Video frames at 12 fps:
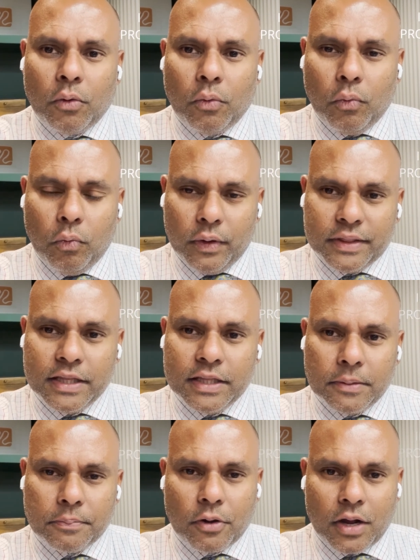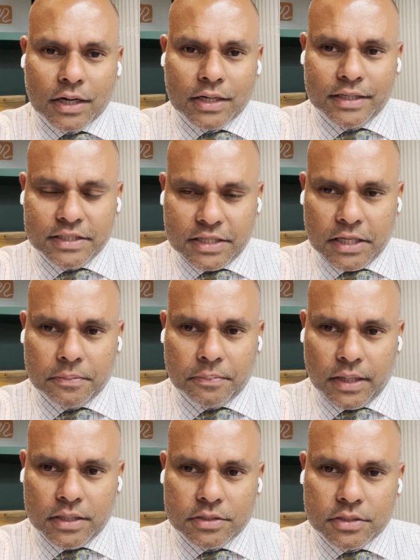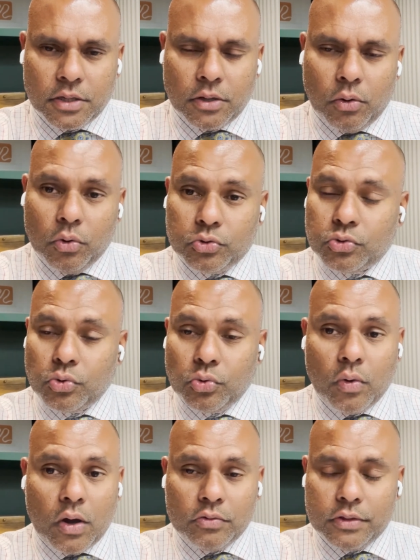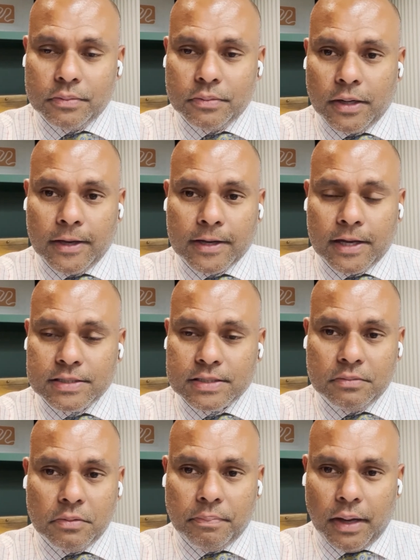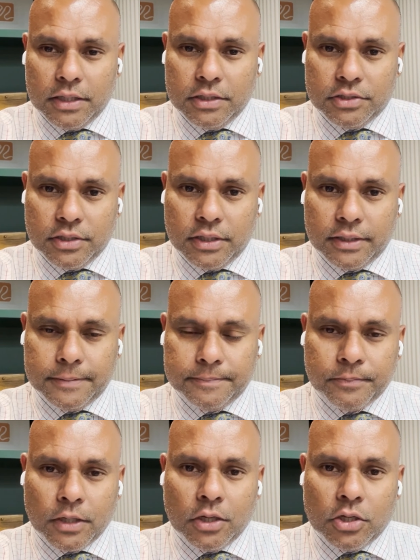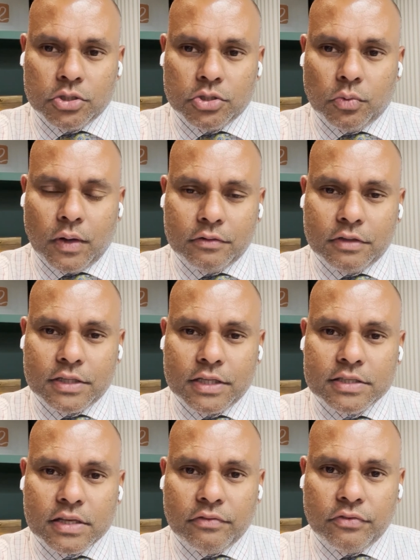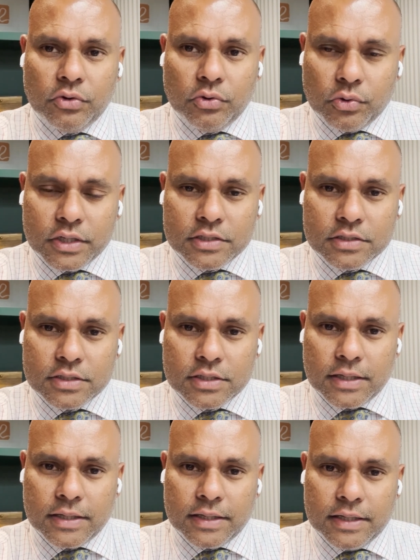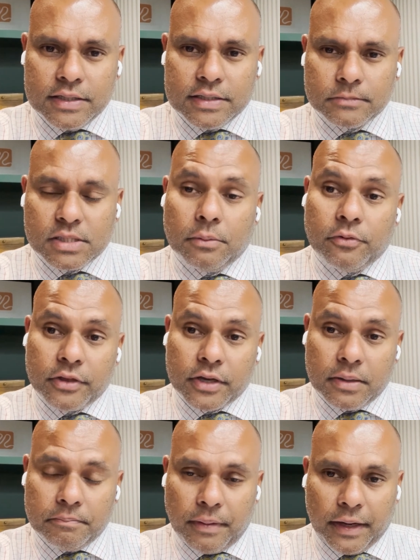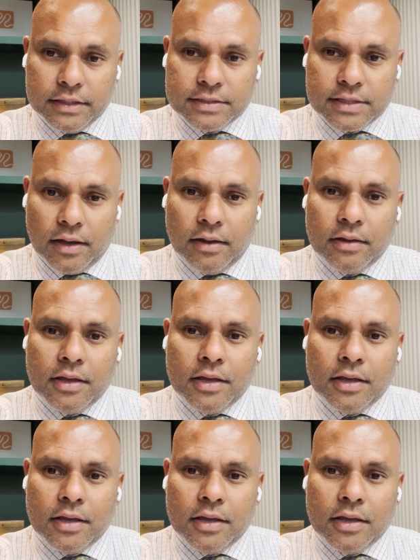within the product detail page or throughout the customer buying journey. So one of the things I've noticed in some of the companies are